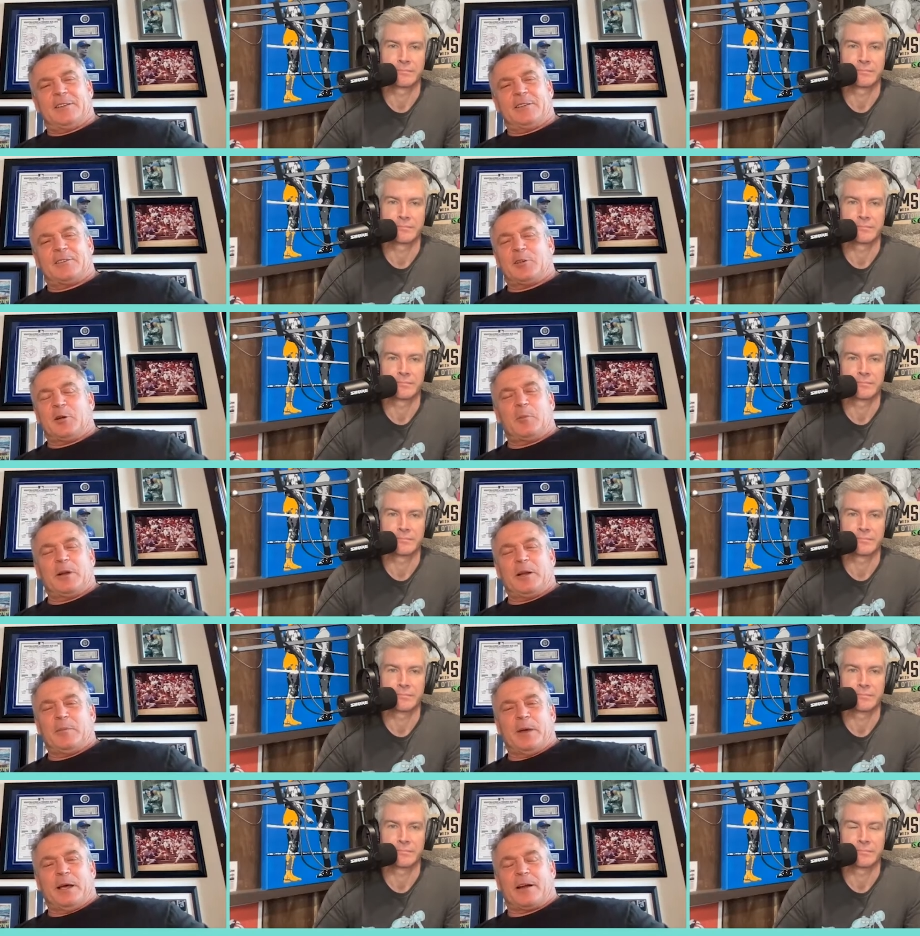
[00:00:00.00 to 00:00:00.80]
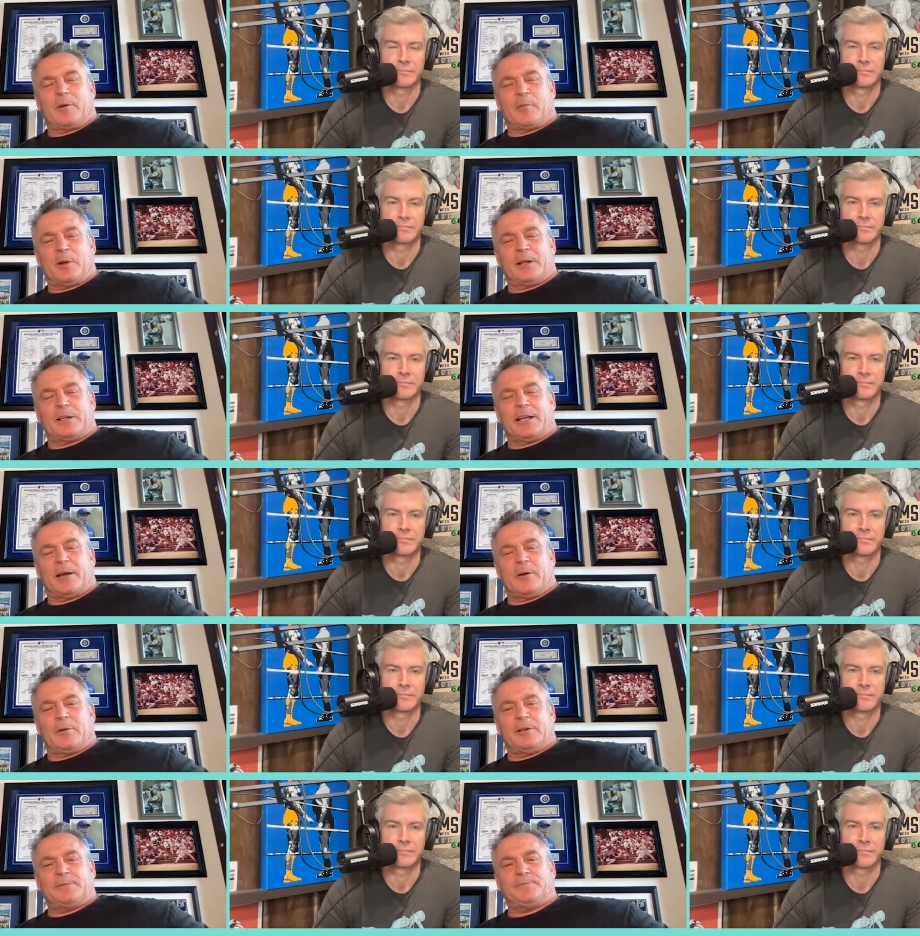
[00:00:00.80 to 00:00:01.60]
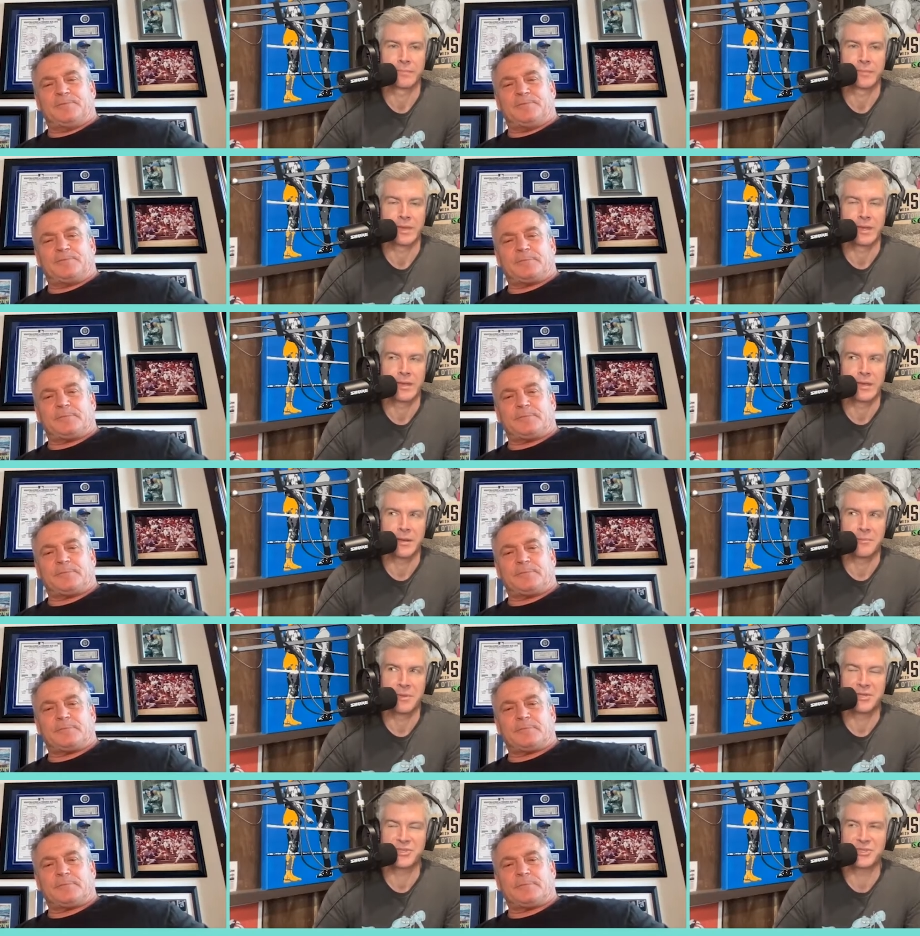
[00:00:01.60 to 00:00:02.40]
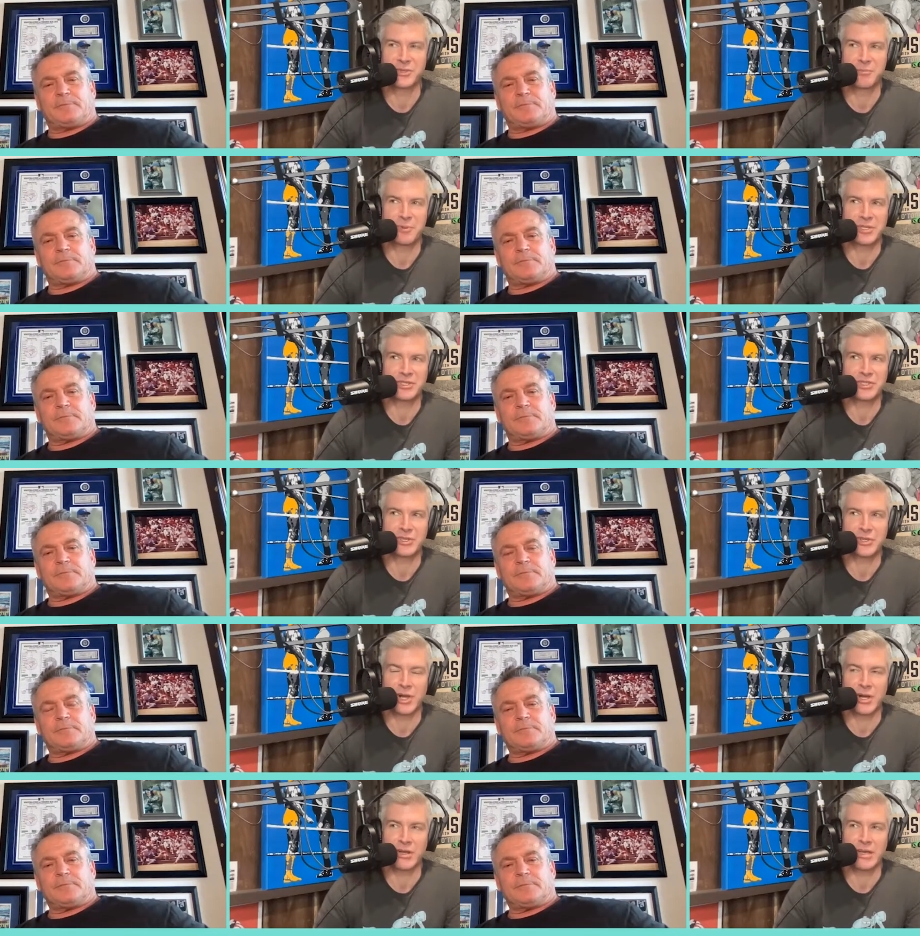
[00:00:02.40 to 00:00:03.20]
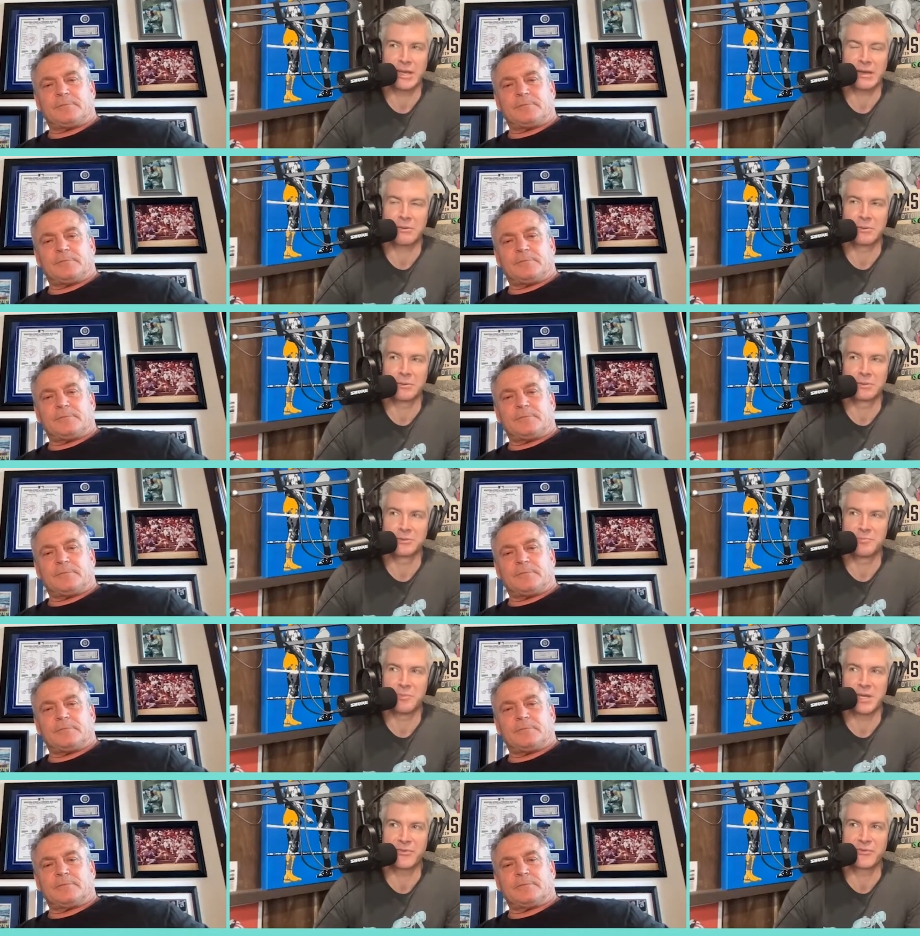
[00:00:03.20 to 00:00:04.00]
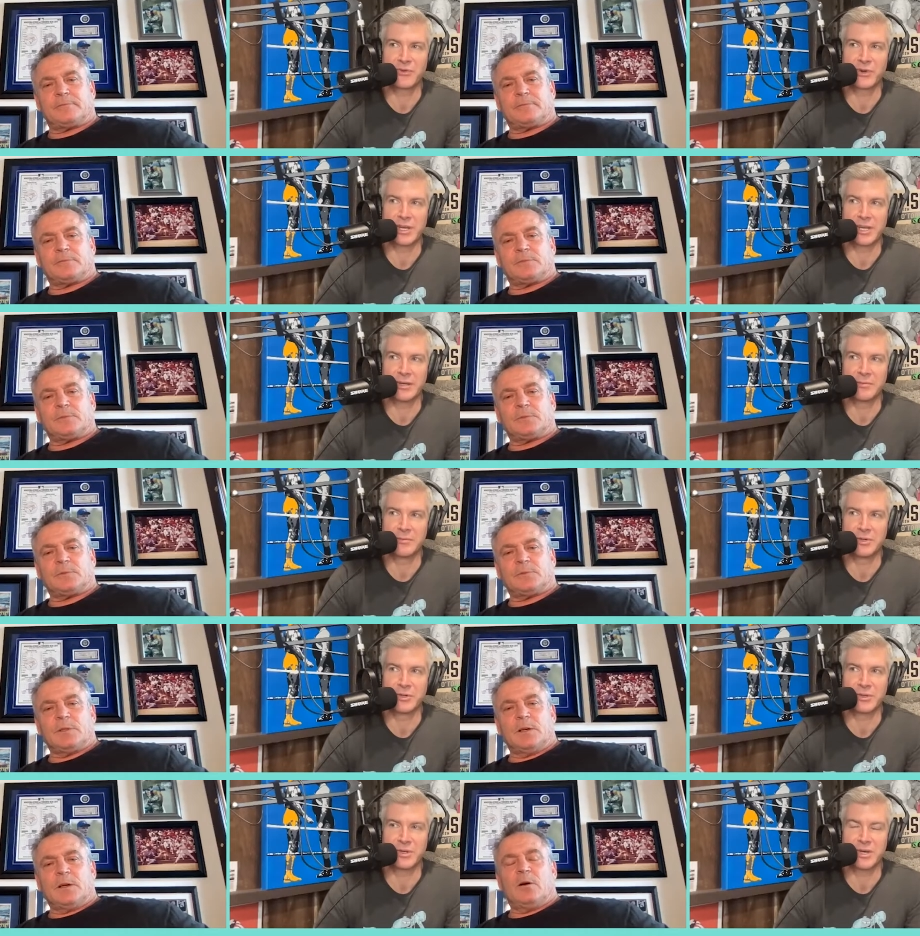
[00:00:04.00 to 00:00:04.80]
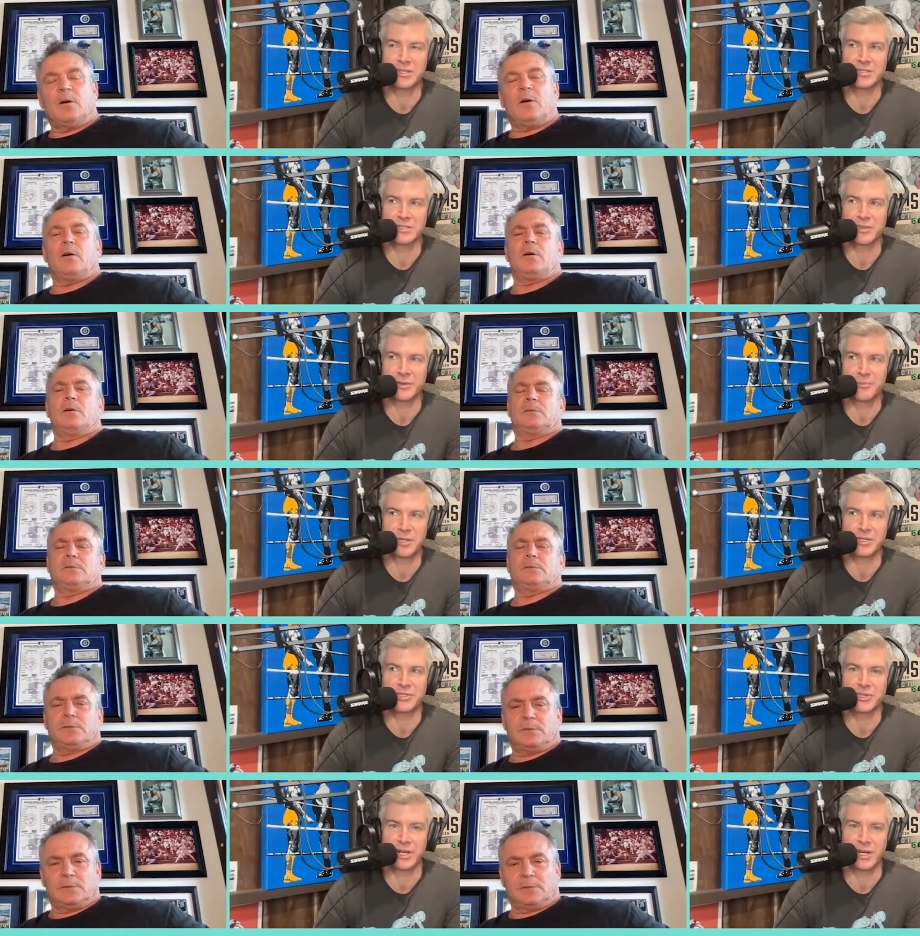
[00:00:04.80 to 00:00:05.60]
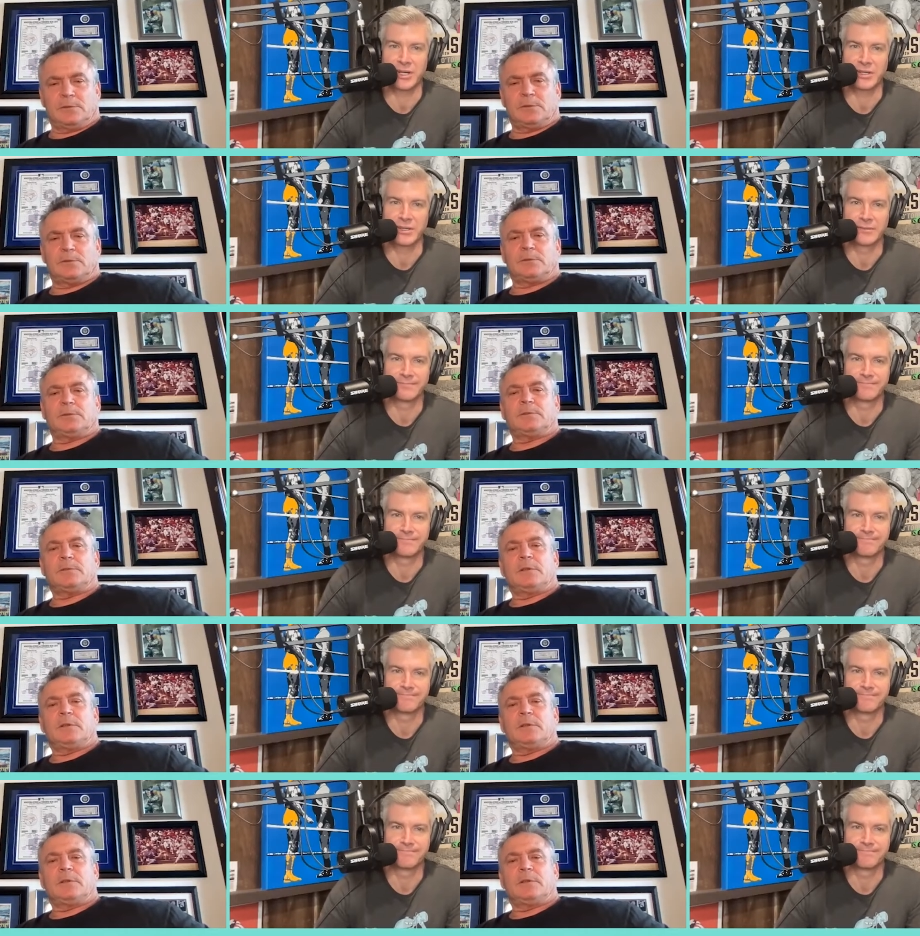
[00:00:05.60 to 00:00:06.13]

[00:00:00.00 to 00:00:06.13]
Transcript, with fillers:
Speaker 1: there's nobody better, put it that way.
Speaker 2: I mentioned the pitch clock, how it was made for him. Your thoughts on the pitch clock?